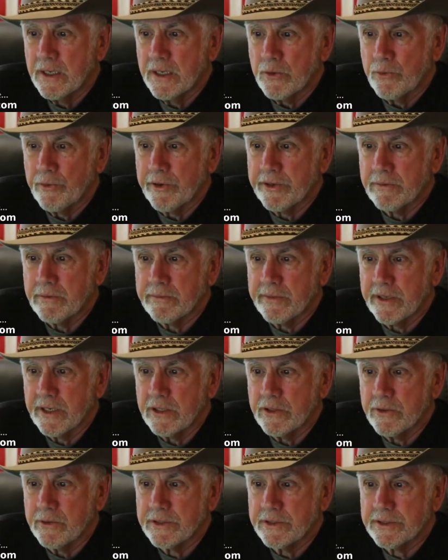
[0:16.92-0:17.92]
Written by
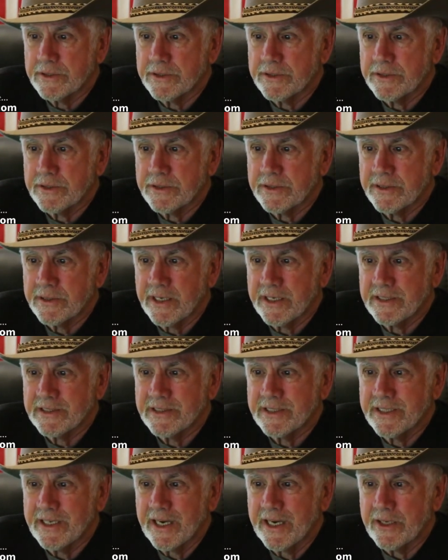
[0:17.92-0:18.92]
Louis
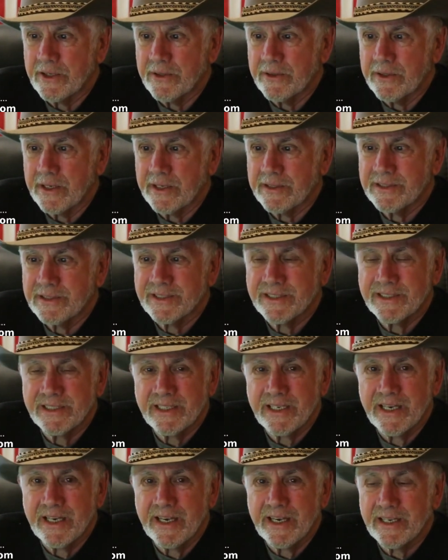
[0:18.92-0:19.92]
Casiano, that's
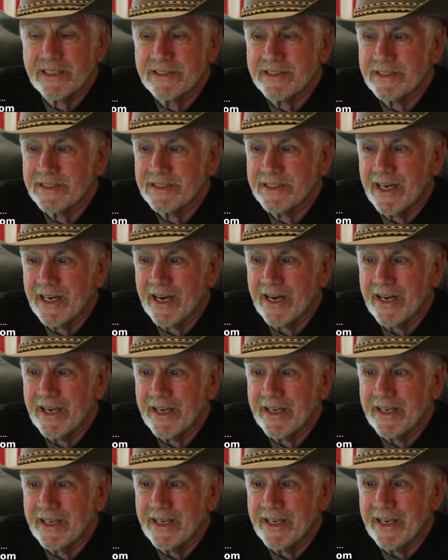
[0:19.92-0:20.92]

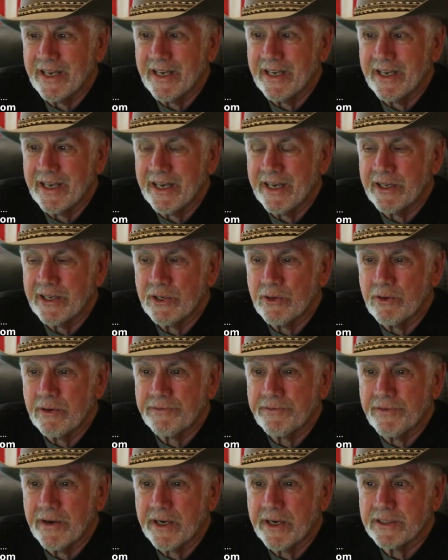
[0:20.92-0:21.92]
C-A-S-I-A-N-O of
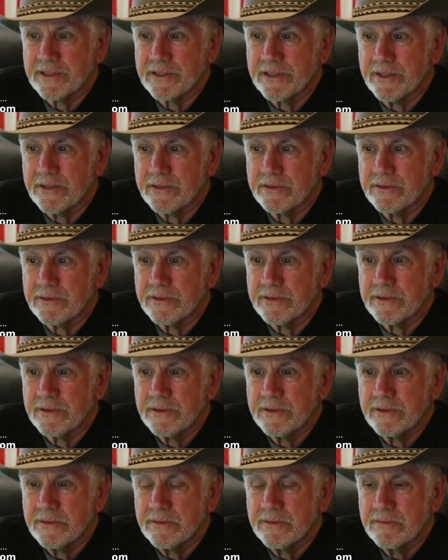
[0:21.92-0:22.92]
Fox News.
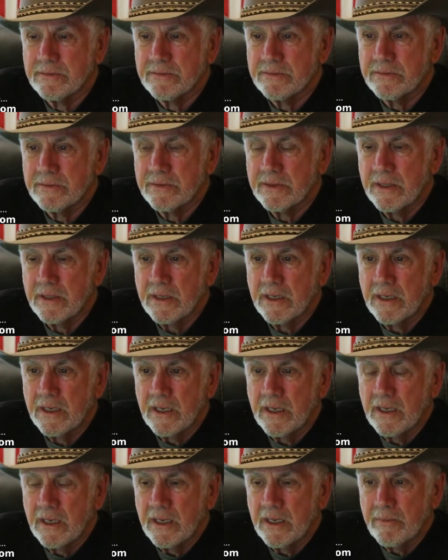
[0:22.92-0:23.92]

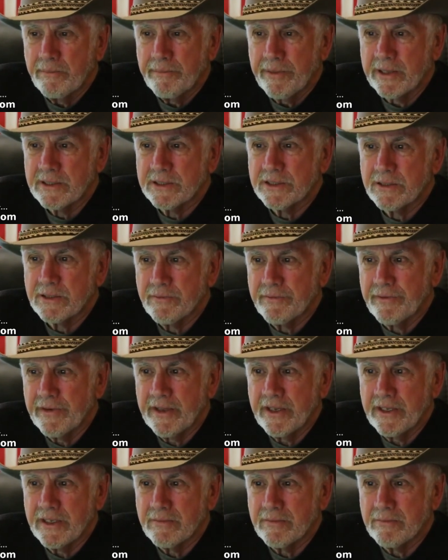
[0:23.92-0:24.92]

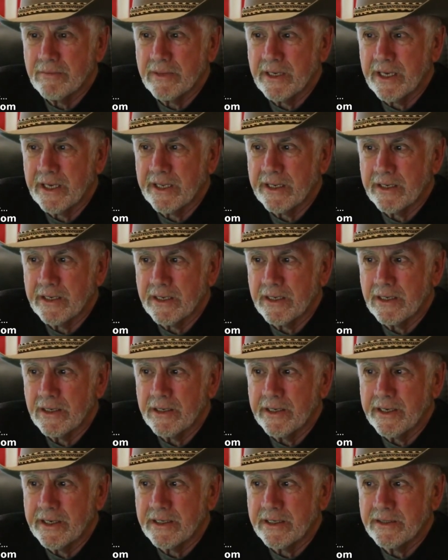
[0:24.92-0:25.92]
Pennsylvania man
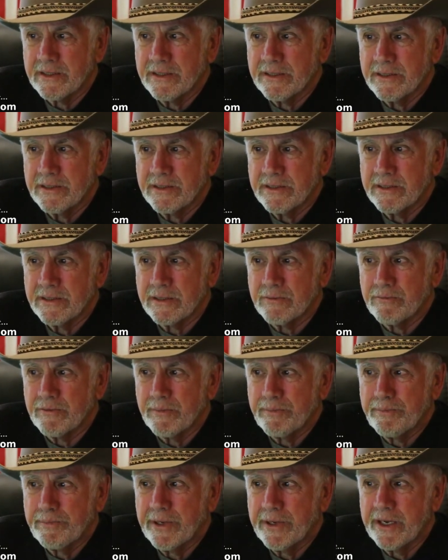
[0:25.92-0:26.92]
linked to
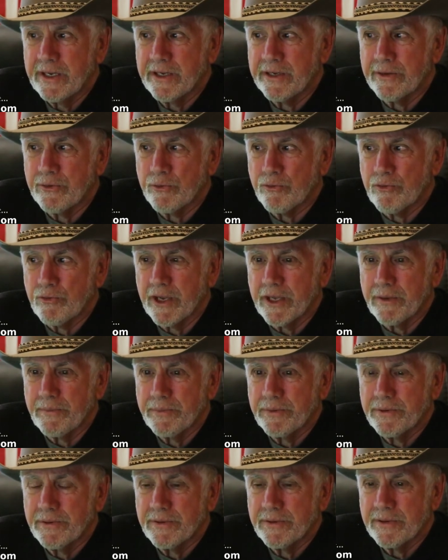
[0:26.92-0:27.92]
repeated
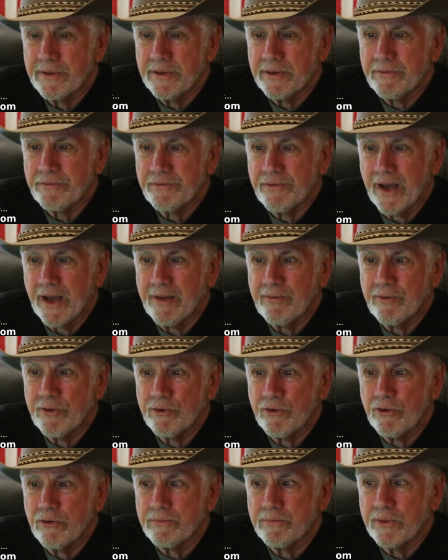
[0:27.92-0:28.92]
rape of
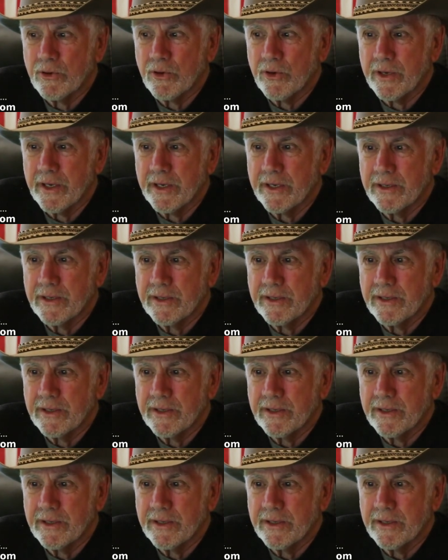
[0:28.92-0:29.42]
five-year-old boy